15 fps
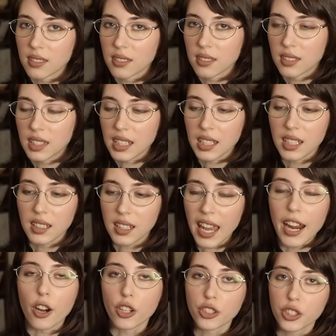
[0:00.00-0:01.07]
the
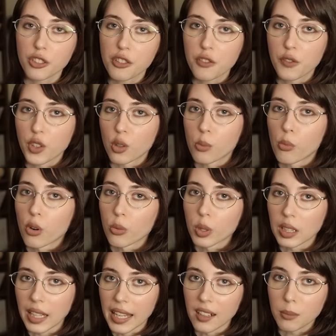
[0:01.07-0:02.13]
characters feel more
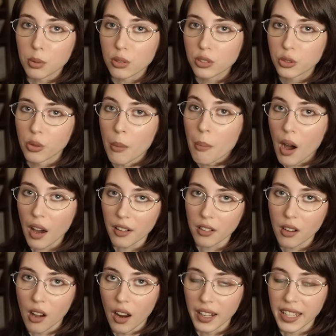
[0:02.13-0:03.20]
relatable to a
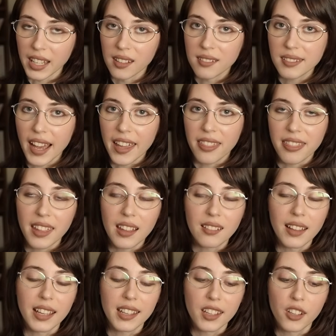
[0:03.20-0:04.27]
modern audience. I think
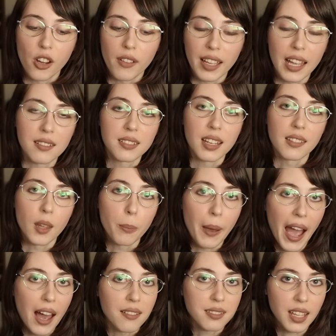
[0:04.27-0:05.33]
like, you know, like I said in the
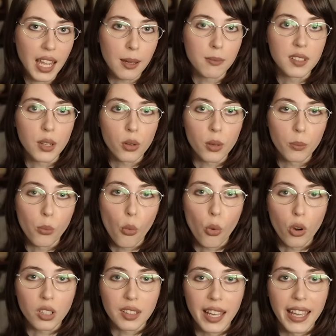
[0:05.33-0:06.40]
past games, they were
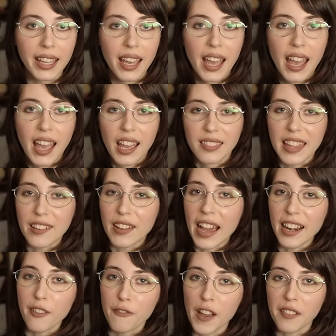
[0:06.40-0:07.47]
more like, they
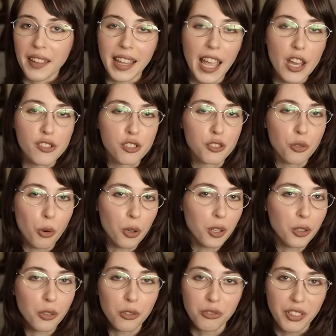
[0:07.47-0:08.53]
kind of felt like
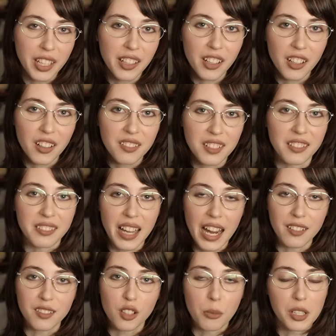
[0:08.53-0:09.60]
historical figures and
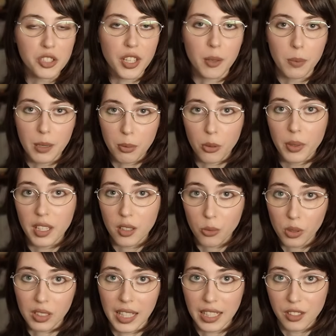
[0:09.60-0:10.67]
not so much like people we could
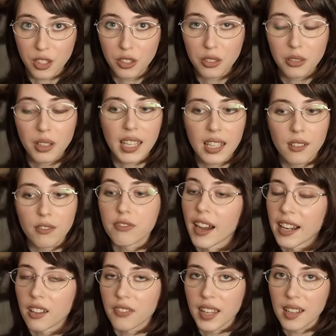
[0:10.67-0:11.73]
relate to. In
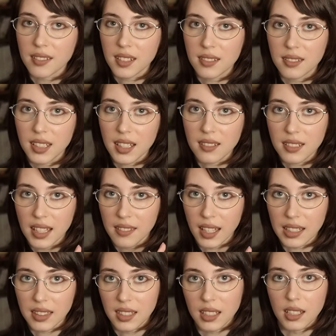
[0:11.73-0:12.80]
Final Fantasy VI and
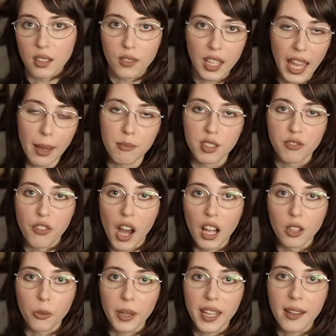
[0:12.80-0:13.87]
like the games
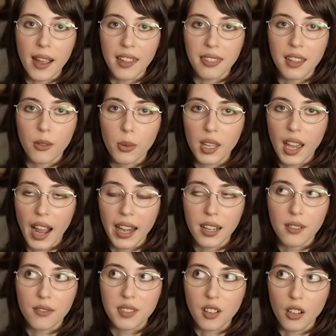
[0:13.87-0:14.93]
following, I think we
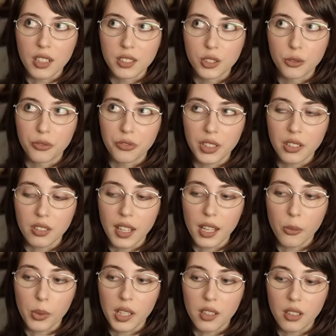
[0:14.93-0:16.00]
kind of started to feel
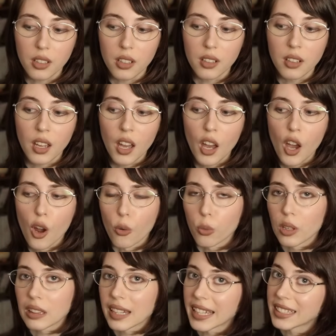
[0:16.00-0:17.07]
like we could
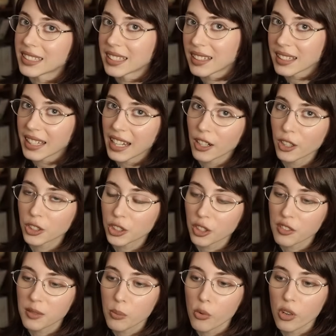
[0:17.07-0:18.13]
relate to the
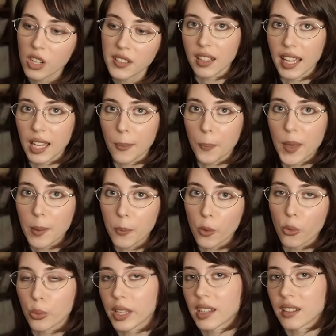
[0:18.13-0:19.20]
characters more, like
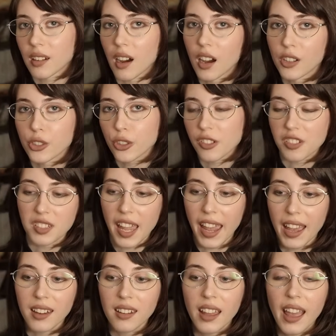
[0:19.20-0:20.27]
people we could
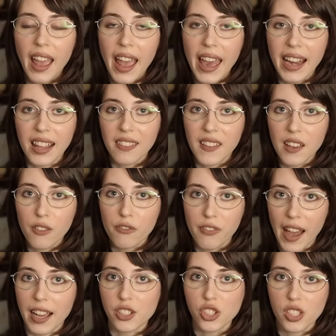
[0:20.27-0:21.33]
understand. And I think
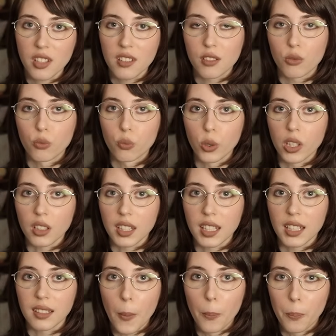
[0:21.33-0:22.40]
fashion is a
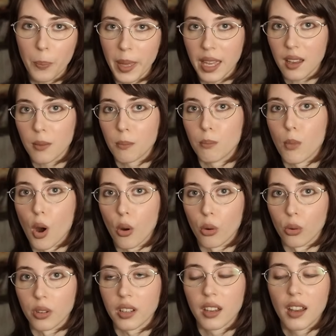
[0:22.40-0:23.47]
really big
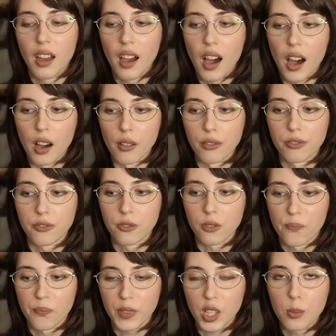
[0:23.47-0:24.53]
mode of
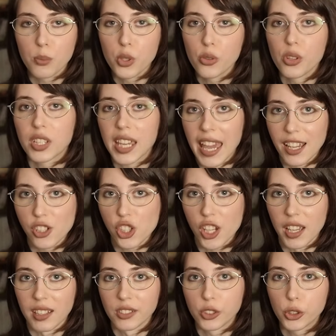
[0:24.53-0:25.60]

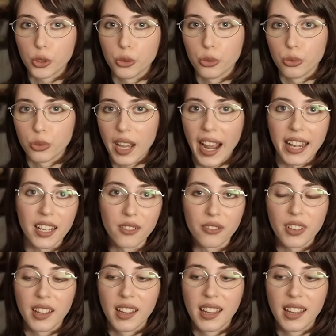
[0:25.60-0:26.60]
communication to kind of